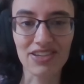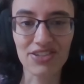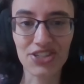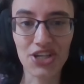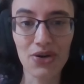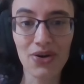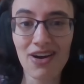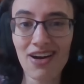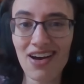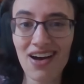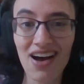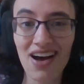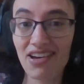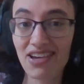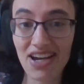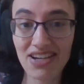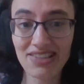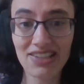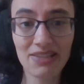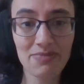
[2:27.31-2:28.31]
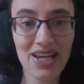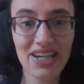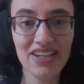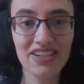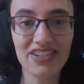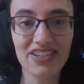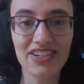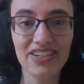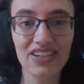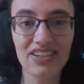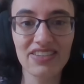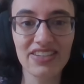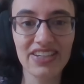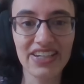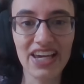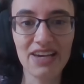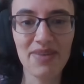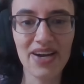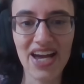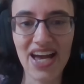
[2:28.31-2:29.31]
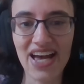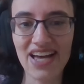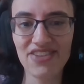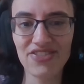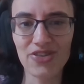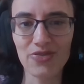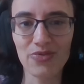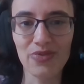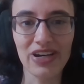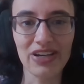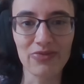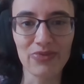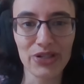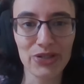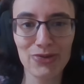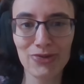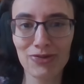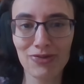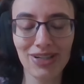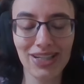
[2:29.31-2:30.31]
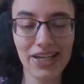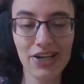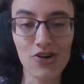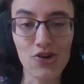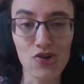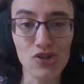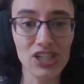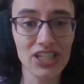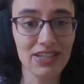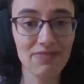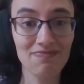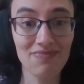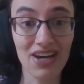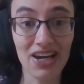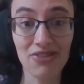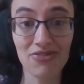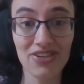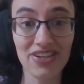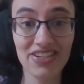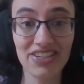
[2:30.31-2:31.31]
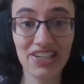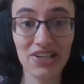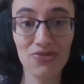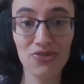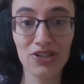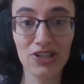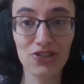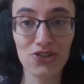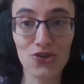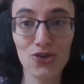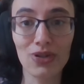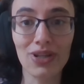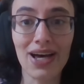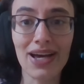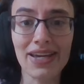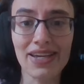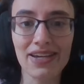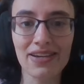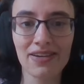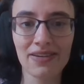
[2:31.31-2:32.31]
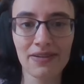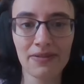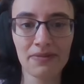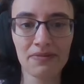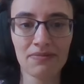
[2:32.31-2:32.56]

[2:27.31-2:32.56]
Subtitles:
So I actually managed to get my hands on one, which was really cool, and I want to see what it's all like.